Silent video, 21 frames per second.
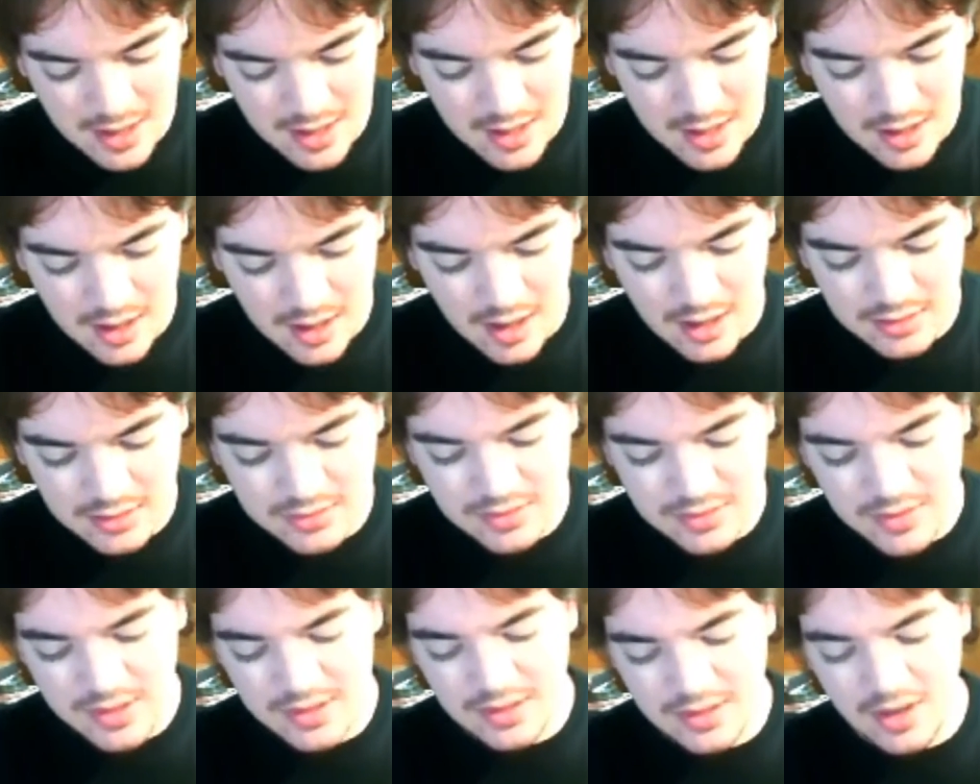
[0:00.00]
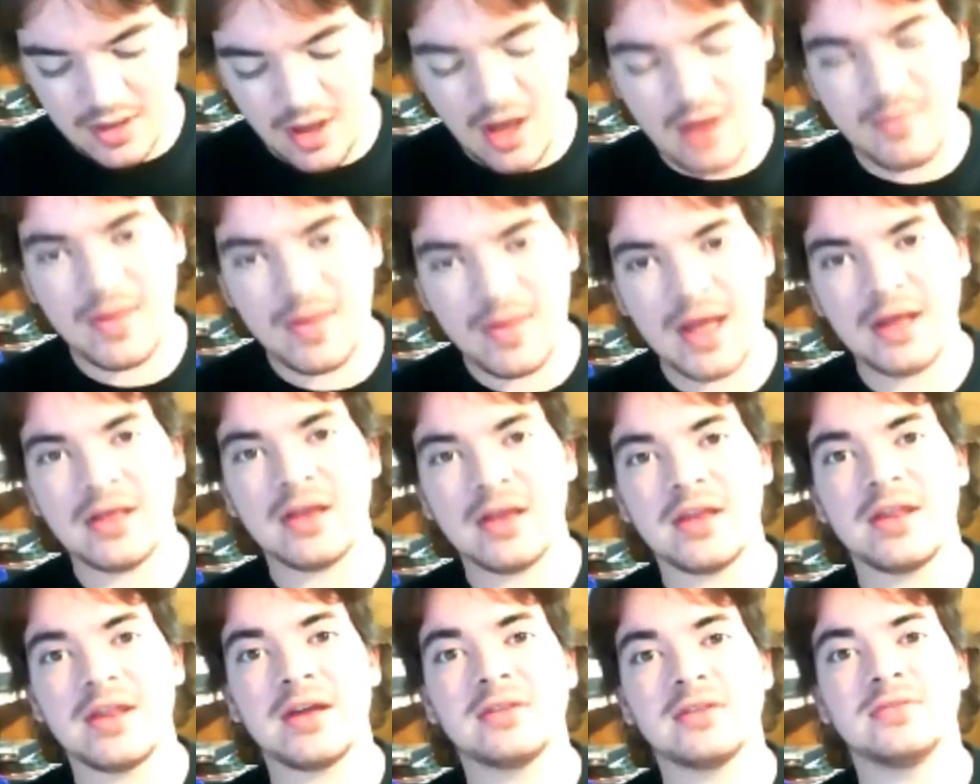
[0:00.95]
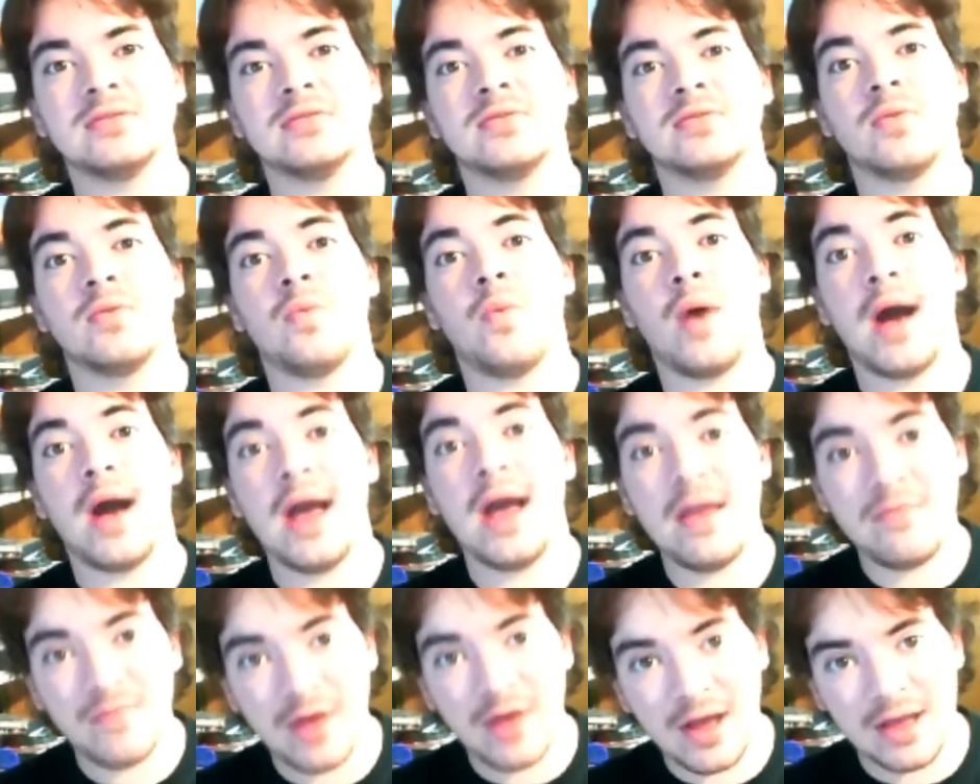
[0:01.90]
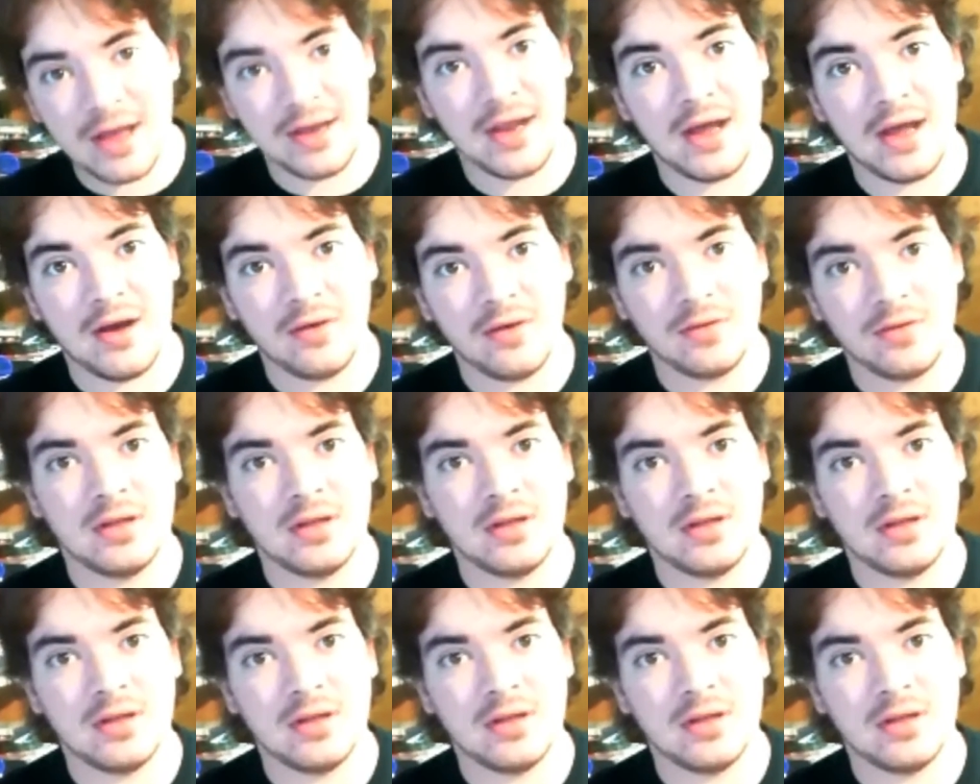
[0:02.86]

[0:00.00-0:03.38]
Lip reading: Also, it automatically connects to the Wi-Fi now.